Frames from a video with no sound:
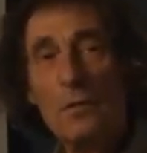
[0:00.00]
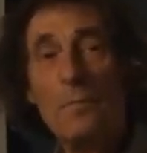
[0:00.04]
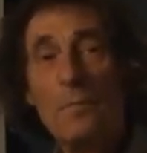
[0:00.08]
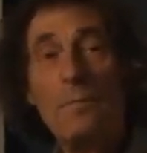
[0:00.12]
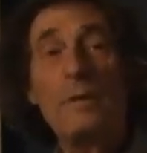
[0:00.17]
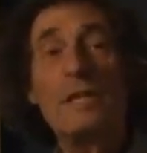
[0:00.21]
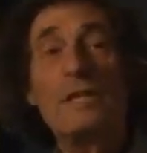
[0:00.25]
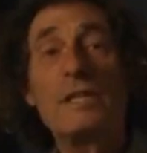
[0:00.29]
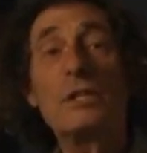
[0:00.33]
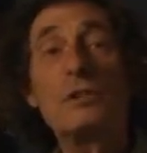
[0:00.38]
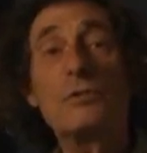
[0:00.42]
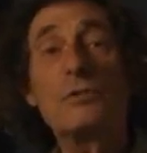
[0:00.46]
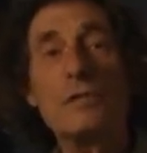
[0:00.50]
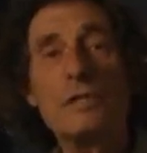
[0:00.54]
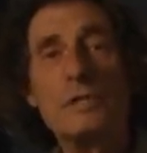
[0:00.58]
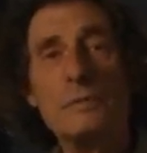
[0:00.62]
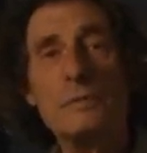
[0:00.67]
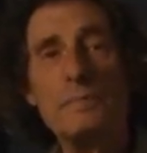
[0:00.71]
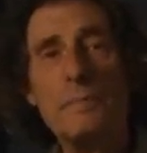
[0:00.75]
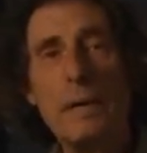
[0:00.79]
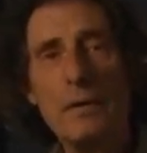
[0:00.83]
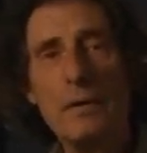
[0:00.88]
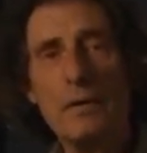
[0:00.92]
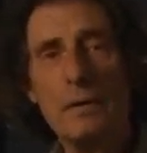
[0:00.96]
completely
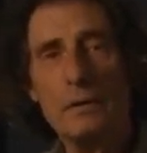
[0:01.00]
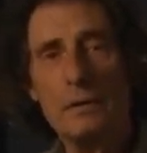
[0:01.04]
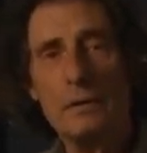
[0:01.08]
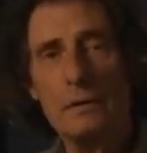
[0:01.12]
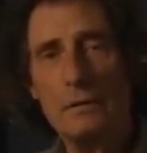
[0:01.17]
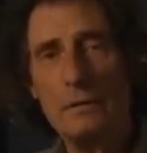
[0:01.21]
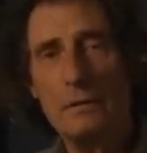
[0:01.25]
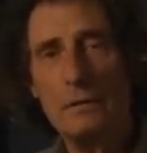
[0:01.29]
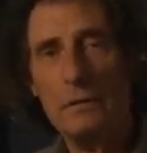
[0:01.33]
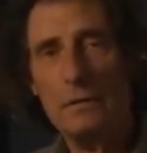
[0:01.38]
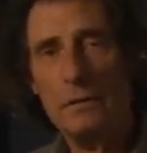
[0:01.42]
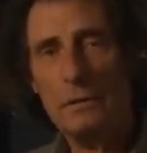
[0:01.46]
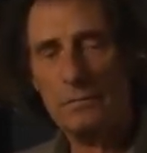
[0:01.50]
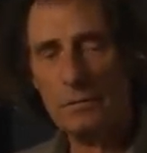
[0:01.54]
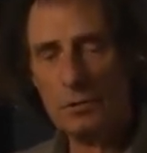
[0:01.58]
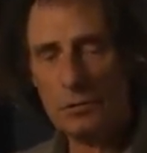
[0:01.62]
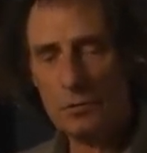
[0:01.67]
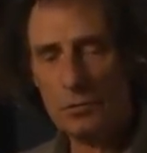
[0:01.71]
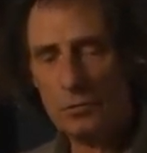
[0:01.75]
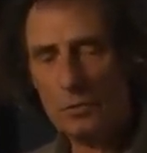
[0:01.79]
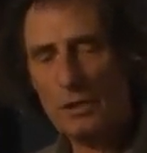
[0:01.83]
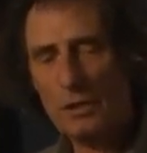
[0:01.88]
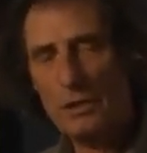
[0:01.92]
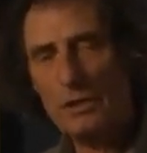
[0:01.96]
transparent,
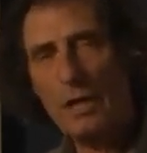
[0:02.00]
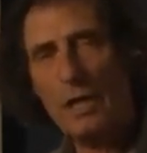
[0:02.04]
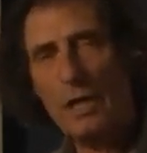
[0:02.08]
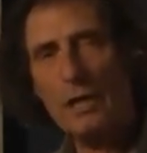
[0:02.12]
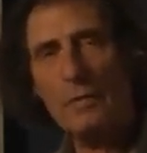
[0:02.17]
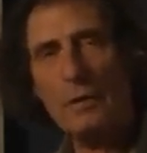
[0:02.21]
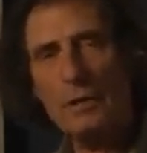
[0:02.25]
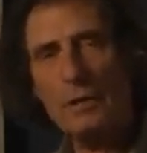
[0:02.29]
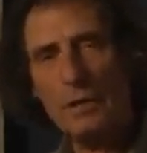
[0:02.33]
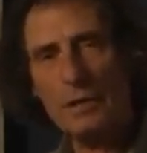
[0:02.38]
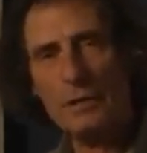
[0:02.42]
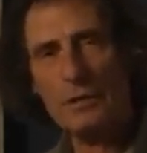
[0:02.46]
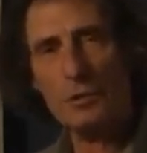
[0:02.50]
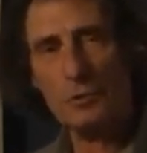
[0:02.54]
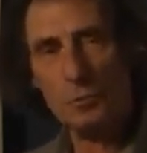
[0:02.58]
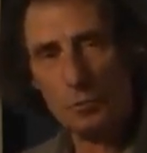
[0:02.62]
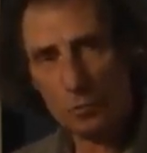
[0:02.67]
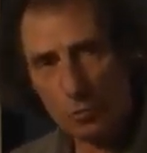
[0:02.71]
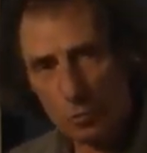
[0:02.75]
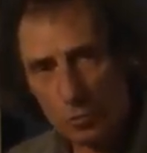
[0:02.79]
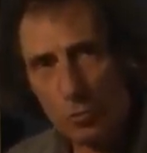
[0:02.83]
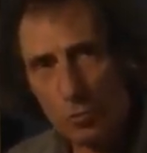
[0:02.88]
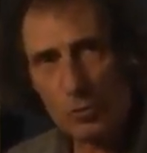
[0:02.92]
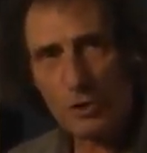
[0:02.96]
which will enable us
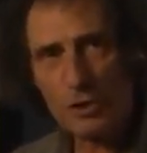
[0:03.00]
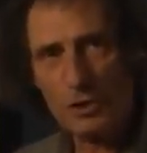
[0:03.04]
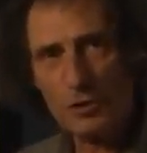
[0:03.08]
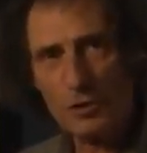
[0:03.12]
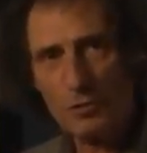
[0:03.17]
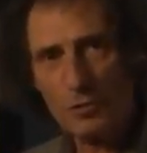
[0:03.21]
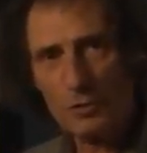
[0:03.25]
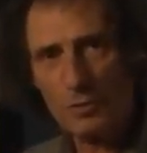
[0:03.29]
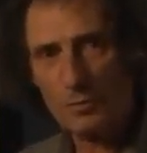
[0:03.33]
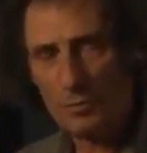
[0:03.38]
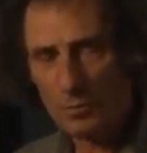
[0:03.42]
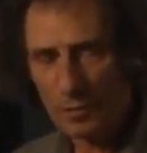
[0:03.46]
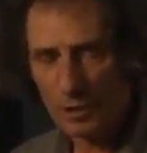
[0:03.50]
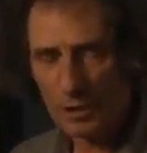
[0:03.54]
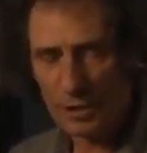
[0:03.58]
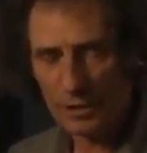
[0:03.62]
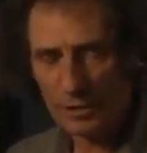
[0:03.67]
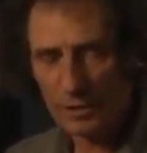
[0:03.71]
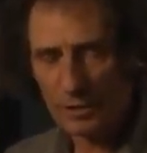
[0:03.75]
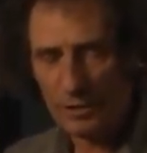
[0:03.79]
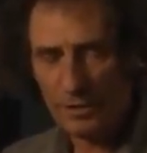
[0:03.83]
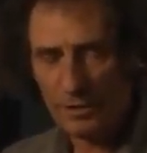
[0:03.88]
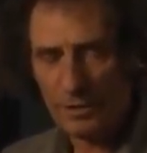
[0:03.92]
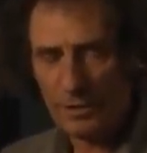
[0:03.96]
to look into the
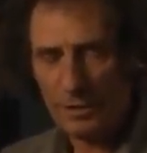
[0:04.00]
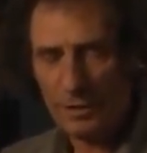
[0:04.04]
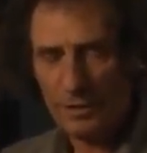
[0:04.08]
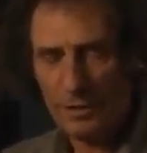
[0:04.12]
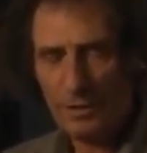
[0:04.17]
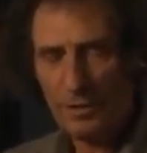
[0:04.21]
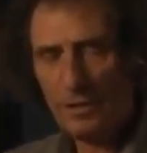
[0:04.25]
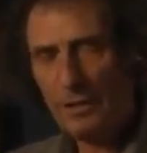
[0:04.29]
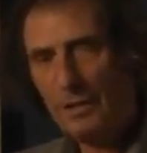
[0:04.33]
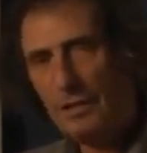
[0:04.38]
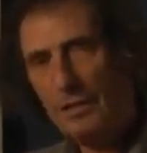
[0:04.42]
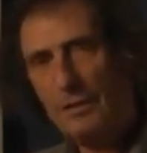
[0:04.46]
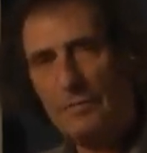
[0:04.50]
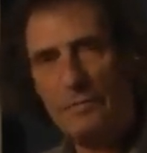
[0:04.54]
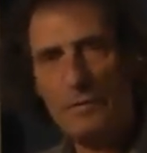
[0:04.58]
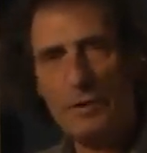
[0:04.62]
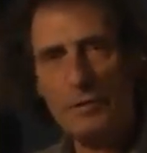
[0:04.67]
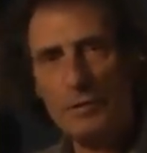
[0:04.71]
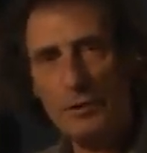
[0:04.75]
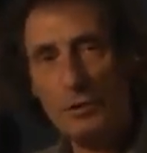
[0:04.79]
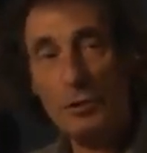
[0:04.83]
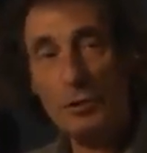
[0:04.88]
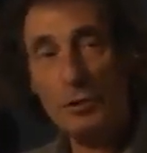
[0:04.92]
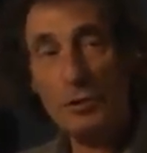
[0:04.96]
brain in a
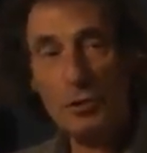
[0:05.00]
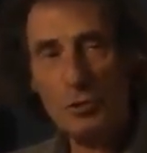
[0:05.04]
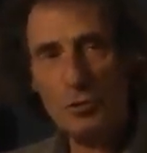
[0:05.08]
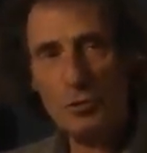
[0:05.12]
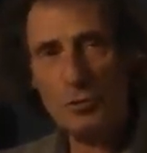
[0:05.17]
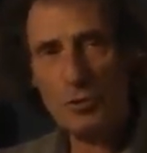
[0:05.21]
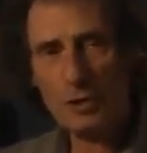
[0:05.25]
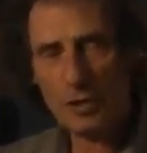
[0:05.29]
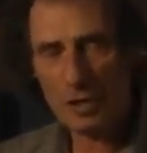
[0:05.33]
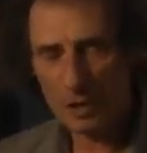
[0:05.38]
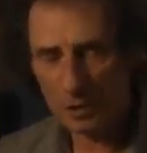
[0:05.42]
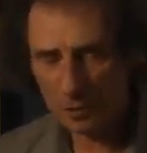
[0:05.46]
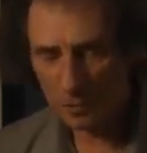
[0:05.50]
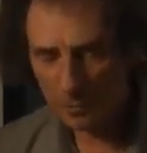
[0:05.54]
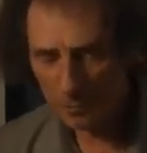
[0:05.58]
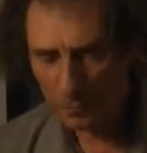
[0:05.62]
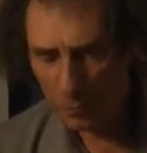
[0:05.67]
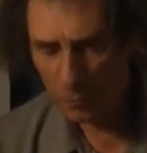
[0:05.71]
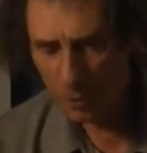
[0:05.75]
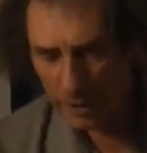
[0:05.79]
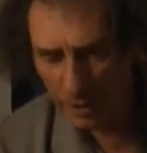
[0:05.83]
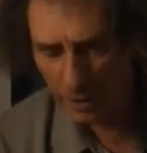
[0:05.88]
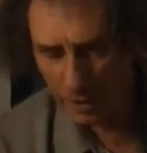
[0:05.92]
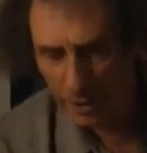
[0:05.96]
very new kind
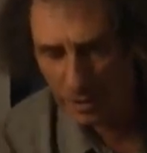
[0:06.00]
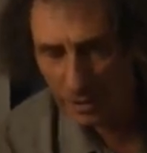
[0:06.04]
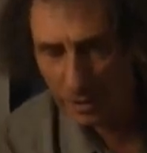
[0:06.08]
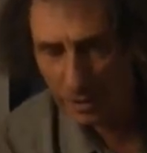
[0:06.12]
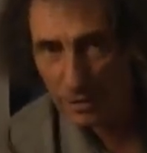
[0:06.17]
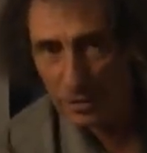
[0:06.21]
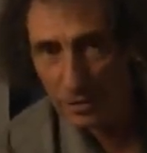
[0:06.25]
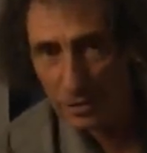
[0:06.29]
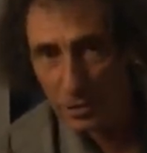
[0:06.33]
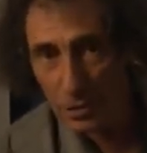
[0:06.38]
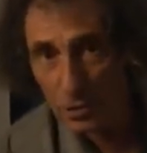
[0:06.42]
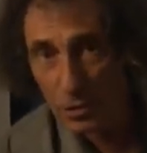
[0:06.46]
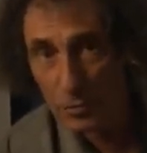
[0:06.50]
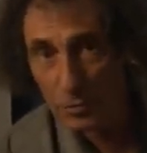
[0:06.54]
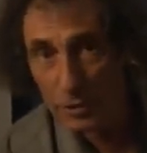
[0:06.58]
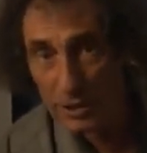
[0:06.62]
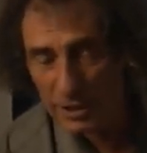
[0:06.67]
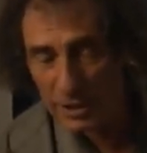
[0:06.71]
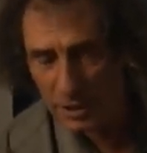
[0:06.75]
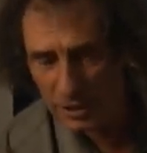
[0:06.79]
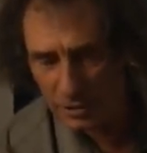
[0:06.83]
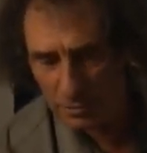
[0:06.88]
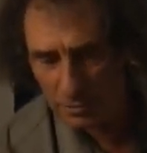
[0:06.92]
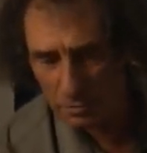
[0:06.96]
of way. So here
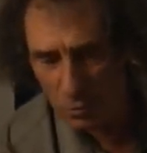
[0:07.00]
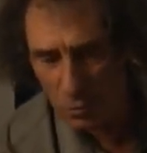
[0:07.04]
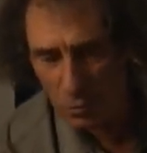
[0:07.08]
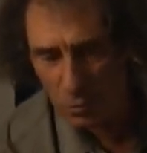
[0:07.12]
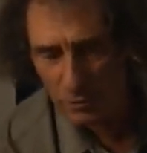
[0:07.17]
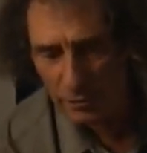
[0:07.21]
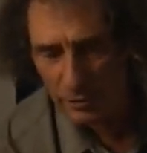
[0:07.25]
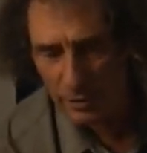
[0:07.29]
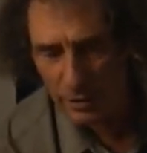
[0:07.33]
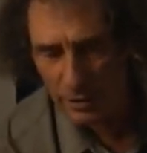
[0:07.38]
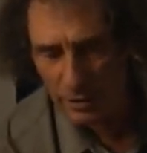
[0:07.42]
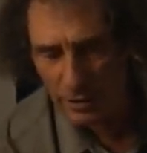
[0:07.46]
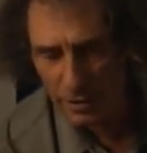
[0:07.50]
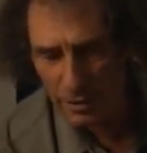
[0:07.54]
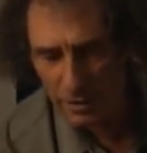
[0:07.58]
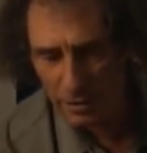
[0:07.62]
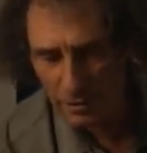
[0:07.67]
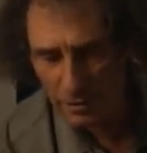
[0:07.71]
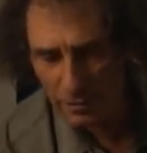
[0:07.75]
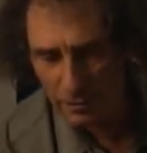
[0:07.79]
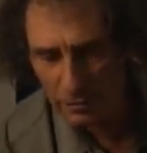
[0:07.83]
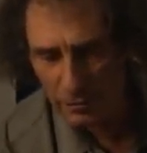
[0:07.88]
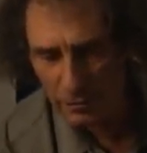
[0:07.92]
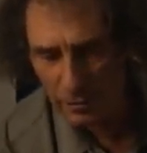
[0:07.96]
is this movie
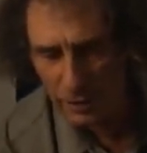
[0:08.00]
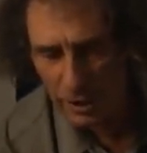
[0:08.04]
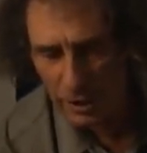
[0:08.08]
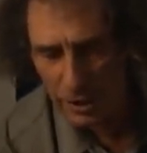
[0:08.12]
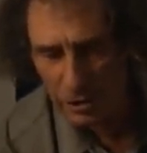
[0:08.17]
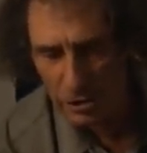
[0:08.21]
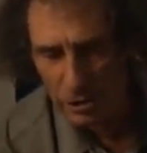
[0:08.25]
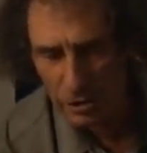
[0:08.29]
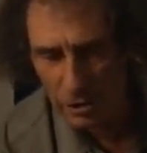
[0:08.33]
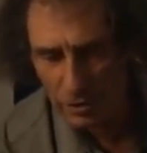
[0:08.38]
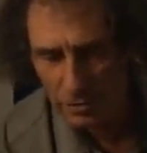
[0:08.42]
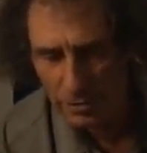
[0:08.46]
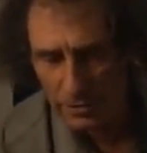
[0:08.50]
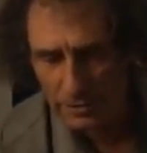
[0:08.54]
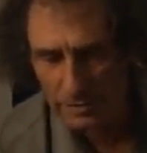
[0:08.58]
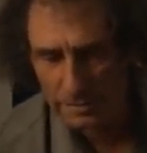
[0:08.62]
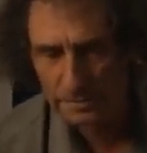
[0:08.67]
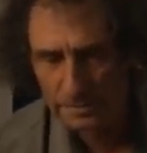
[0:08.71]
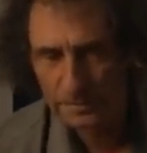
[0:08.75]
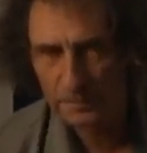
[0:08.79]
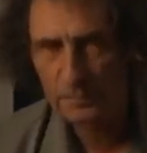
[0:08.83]
from Nature.